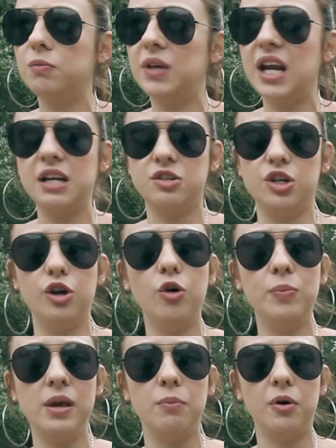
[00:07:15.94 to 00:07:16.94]
getting to know
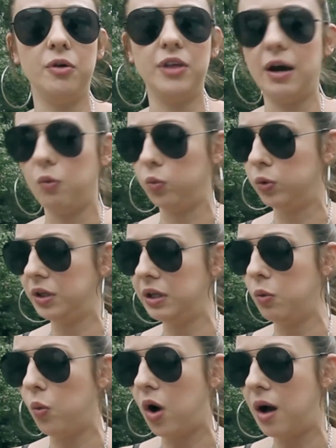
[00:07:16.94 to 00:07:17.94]
people that really
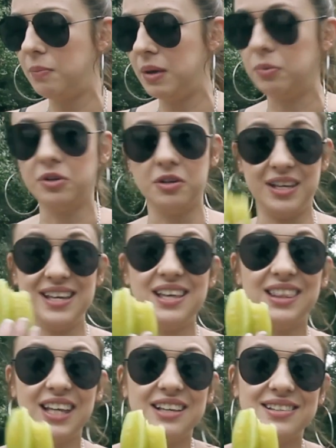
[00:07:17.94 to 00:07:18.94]
want people to
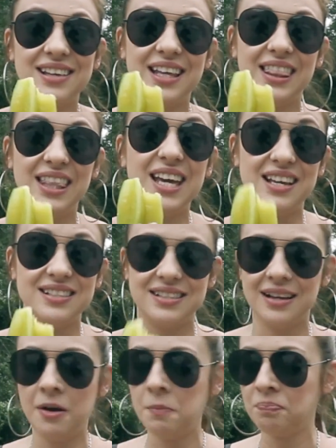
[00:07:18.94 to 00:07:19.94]
eat things like this.
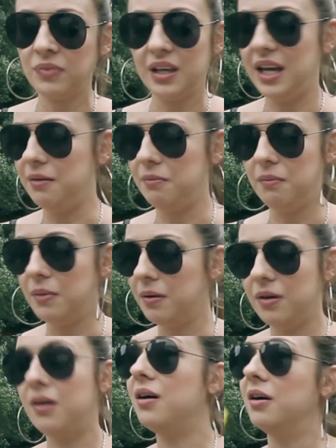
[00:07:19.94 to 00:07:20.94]
And,
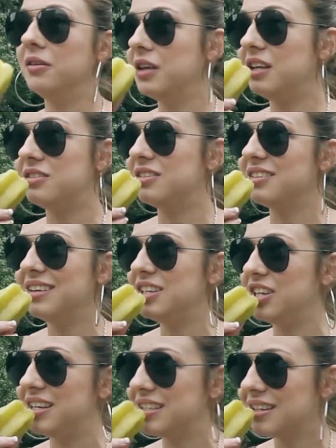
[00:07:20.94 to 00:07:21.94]
oh, it's
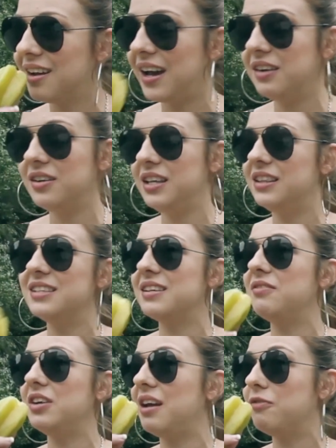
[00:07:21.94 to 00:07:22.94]
delicious. I could eat this
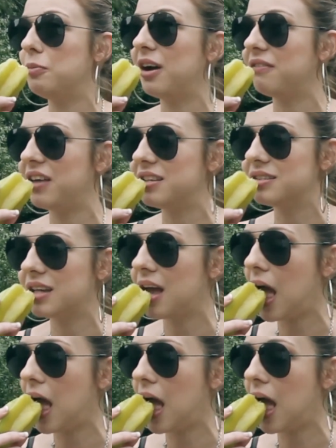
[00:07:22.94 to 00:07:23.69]
every day for breakfast.